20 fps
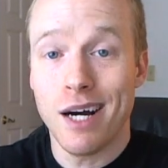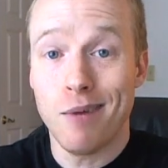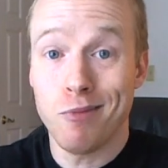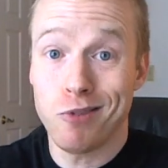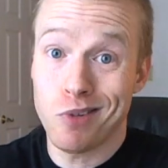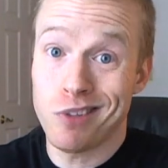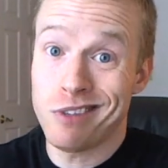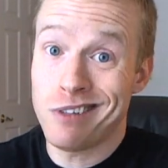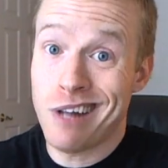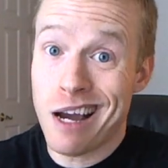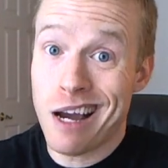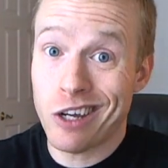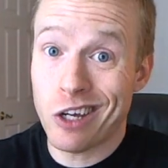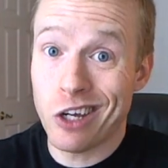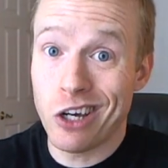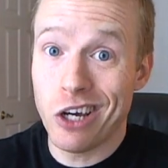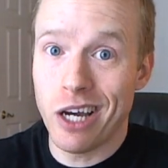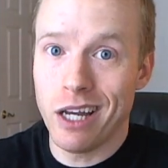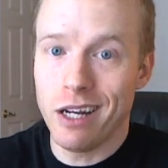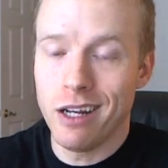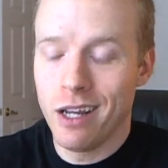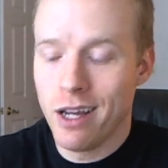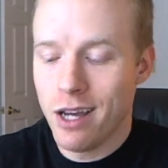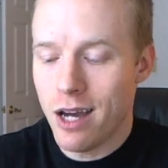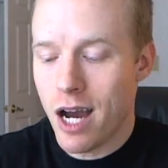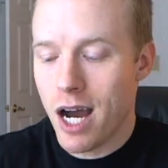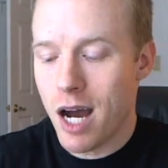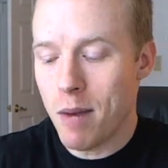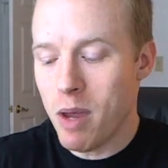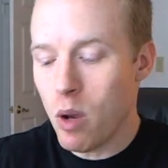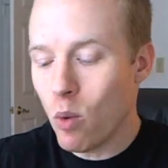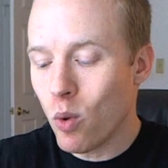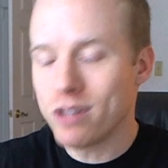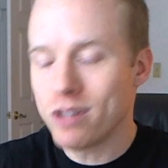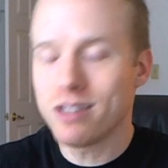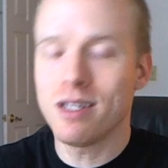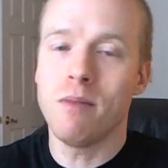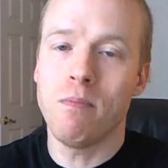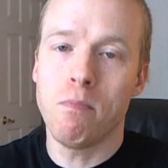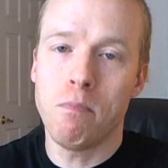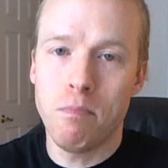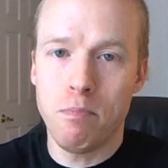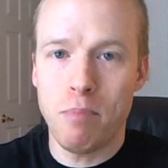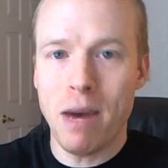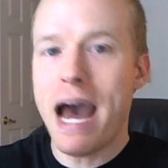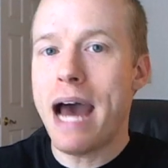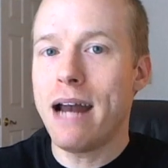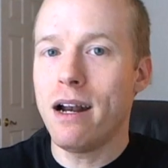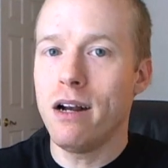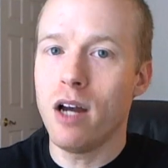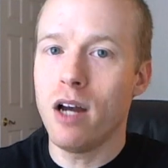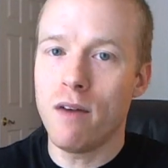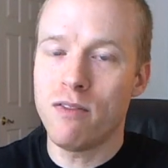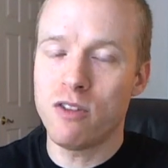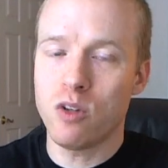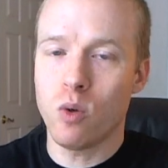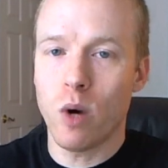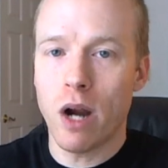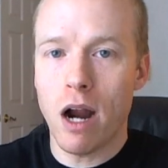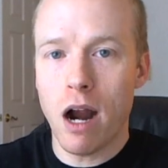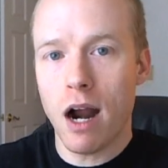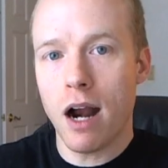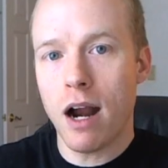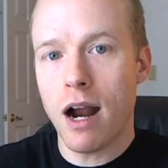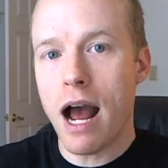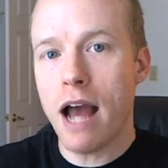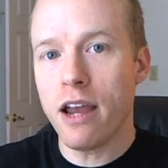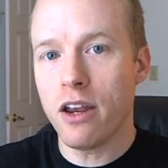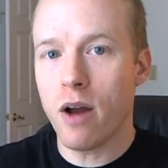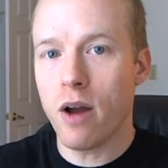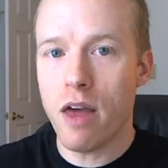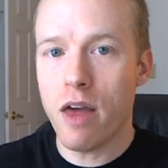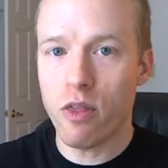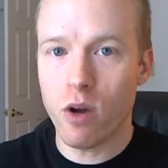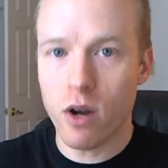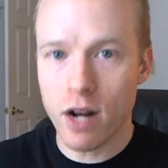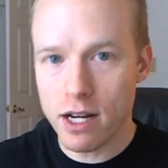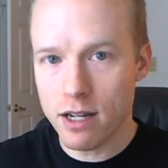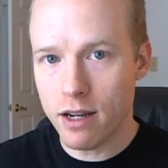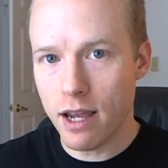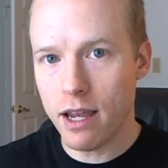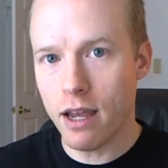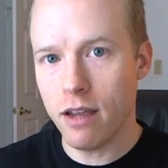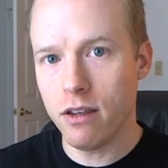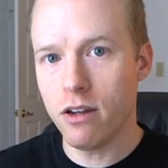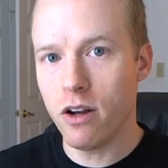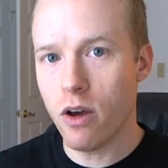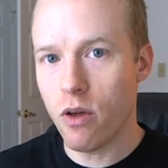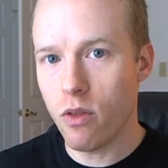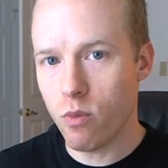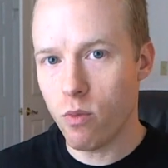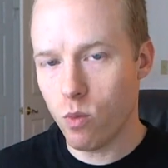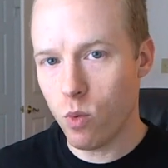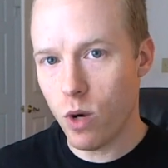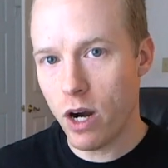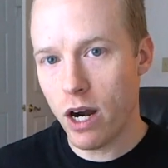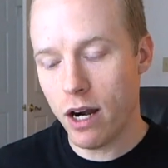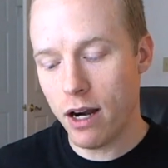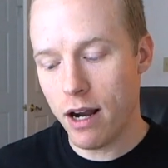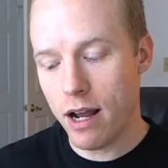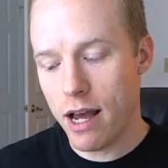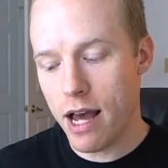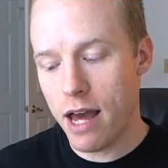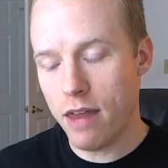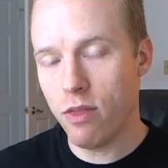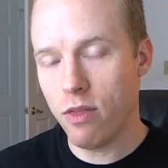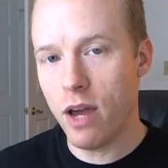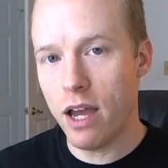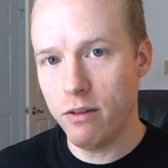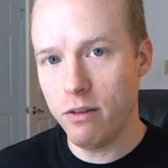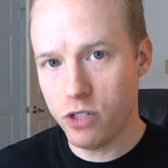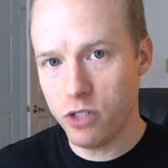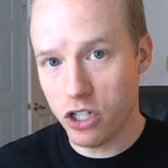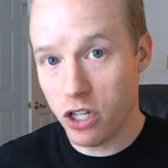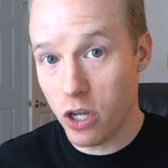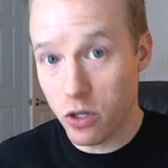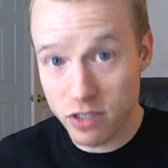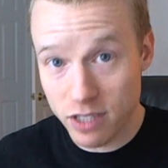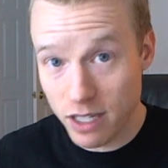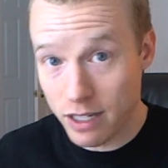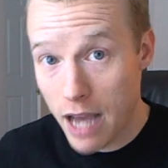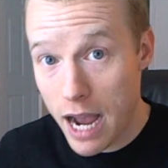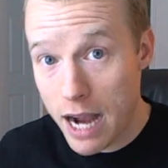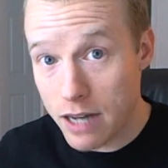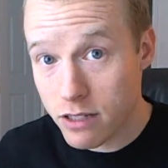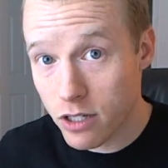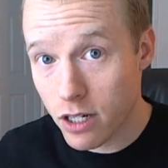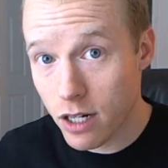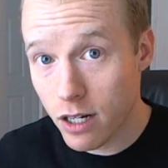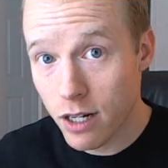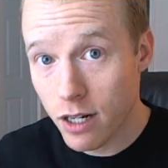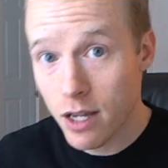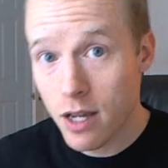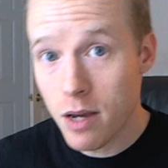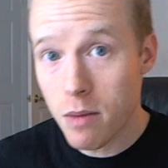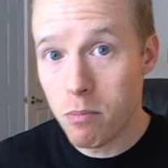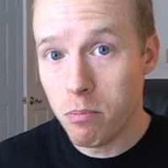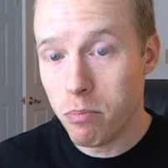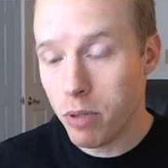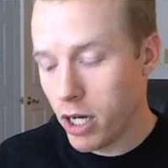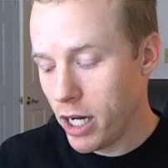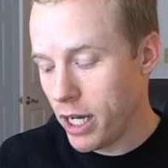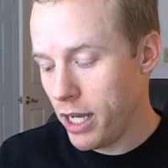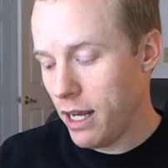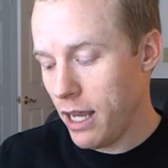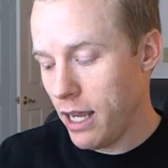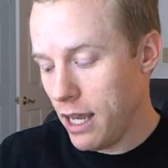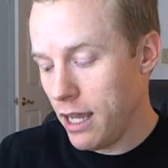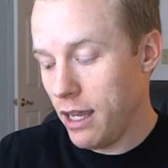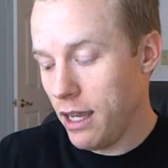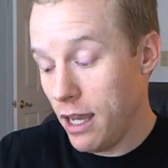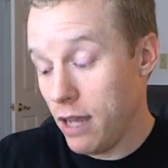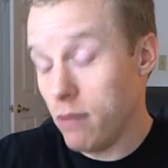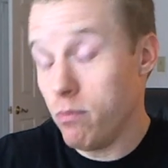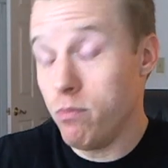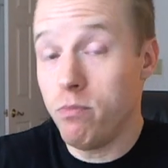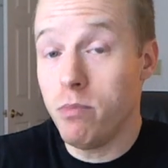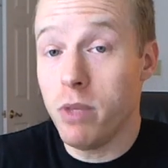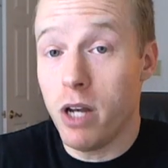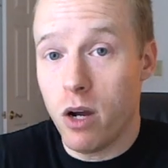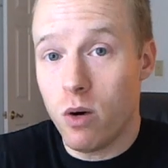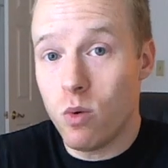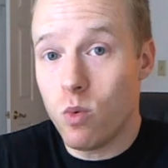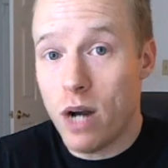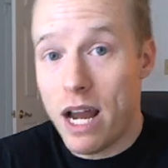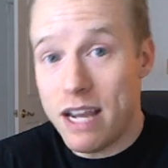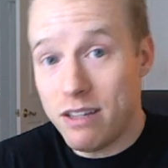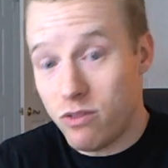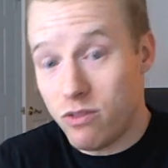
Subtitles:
So it's not good. It wasn't bad enough to where, you know, I thought I should go see a doctor, but you know,